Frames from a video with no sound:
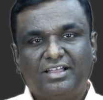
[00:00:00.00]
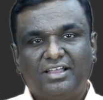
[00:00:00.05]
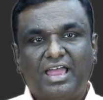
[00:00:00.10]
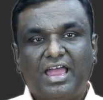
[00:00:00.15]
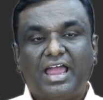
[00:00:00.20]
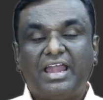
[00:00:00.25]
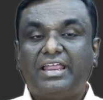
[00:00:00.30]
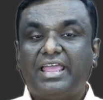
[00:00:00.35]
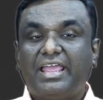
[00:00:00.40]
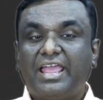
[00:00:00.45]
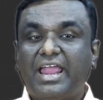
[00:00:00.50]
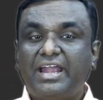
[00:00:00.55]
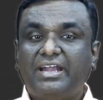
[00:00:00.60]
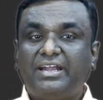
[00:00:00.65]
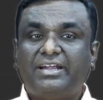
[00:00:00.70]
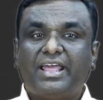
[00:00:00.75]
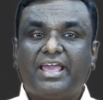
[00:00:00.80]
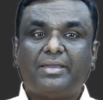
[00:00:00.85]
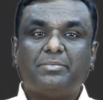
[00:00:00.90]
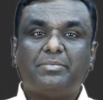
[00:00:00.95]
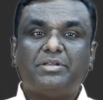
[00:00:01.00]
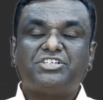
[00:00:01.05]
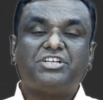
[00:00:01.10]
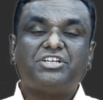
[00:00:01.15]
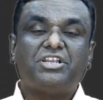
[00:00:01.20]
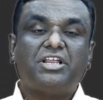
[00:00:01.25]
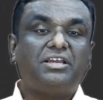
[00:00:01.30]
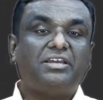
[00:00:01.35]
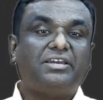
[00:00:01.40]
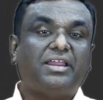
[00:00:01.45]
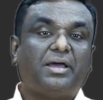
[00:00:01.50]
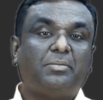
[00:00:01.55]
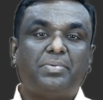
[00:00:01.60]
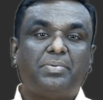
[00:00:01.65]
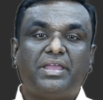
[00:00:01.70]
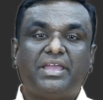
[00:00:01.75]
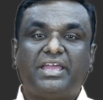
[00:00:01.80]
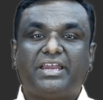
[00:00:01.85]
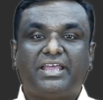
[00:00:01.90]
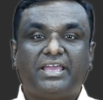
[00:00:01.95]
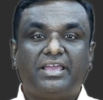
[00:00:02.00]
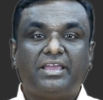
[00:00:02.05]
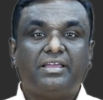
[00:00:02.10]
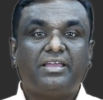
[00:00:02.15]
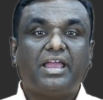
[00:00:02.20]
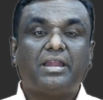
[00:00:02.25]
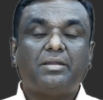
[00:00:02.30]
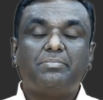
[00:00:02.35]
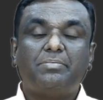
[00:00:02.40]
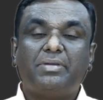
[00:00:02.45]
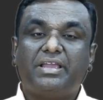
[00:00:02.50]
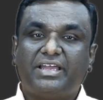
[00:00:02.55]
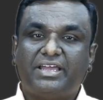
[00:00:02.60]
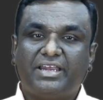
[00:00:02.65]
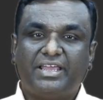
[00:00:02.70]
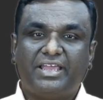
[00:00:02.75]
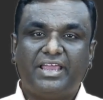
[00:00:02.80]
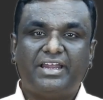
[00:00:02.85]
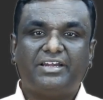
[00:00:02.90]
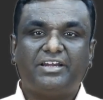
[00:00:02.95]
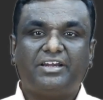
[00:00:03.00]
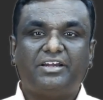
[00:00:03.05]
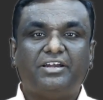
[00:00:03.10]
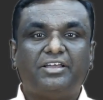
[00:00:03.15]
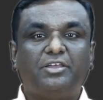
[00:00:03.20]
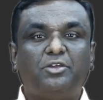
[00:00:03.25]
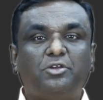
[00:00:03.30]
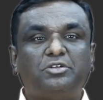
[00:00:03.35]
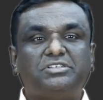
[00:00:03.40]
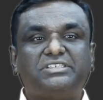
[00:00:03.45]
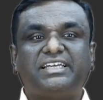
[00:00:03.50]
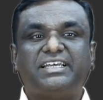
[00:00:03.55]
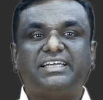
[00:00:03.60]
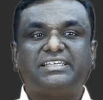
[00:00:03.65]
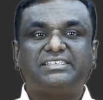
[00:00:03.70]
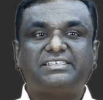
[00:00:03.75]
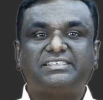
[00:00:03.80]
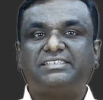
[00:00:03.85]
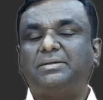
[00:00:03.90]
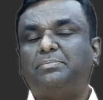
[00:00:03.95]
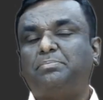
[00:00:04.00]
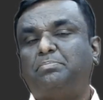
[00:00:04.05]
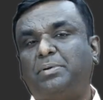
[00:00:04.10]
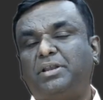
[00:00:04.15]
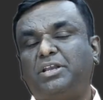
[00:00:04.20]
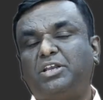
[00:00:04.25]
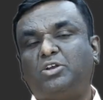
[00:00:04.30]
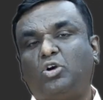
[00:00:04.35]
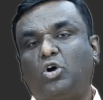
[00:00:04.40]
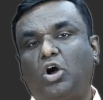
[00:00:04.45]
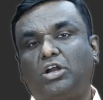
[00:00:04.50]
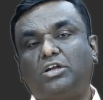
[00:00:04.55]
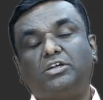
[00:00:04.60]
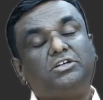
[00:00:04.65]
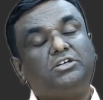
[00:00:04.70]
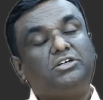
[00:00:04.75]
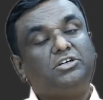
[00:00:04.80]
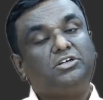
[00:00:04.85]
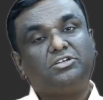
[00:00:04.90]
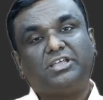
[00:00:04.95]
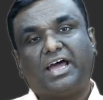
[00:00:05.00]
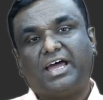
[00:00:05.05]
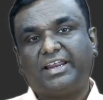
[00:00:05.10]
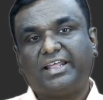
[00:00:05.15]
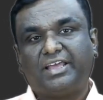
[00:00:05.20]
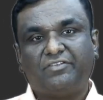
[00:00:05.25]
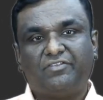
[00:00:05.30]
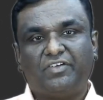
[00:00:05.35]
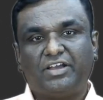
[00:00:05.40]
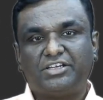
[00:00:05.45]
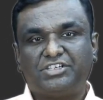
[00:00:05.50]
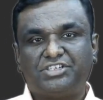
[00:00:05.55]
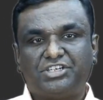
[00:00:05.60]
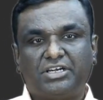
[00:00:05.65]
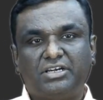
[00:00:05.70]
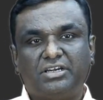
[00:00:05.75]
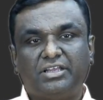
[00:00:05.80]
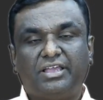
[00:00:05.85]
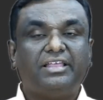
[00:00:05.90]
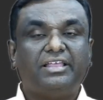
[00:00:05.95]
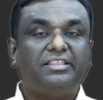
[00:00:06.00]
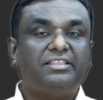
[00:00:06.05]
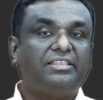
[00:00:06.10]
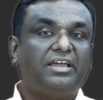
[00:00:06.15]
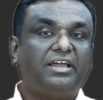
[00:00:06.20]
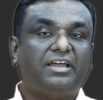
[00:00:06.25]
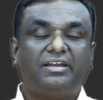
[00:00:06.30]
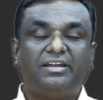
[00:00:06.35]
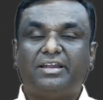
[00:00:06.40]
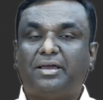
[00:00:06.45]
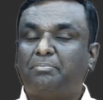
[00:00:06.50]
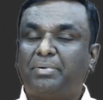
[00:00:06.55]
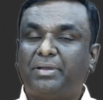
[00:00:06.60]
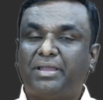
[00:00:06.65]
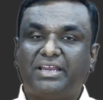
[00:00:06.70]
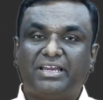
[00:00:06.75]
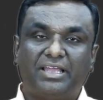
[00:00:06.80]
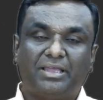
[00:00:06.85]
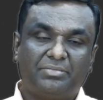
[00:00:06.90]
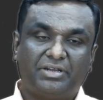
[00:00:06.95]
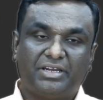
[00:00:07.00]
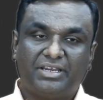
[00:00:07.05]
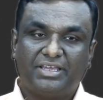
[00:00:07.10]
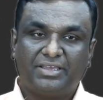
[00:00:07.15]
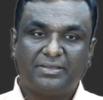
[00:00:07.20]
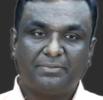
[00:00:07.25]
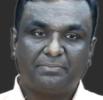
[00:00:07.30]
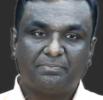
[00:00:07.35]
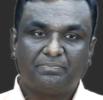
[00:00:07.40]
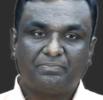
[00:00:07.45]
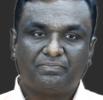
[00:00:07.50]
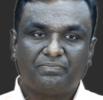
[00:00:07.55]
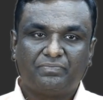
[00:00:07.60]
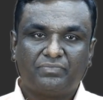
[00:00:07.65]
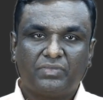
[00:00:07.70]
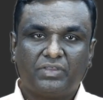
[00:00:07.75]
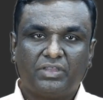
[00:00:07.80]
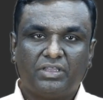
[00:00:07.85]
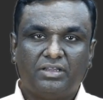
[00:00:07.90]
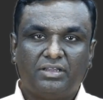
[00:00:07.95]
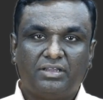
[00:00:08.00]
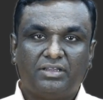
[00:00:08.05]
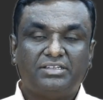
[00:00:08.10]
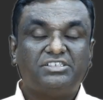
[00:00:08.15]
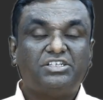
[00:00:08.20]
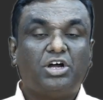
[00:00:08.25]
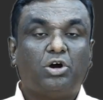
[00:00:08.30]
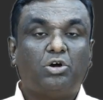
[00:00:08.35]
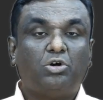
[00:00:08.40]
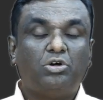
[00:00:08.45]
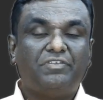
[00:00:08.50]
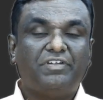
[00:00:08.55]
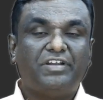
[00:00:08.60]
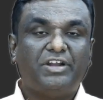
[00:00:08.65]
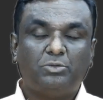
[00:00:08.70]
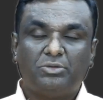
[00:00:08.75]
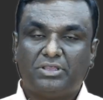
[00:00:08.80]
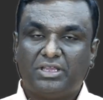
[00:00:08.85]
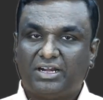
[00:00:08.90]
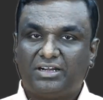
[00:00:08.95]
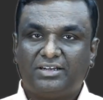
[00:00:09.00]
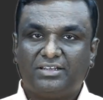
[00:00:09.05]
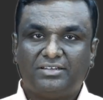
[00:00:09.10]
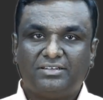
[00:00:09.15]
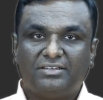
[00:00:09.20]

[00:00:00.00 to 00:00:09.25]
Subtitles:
An n-dimensional NumPy array can be created using a simple call to the array function in the NumPy library. So how do we do that?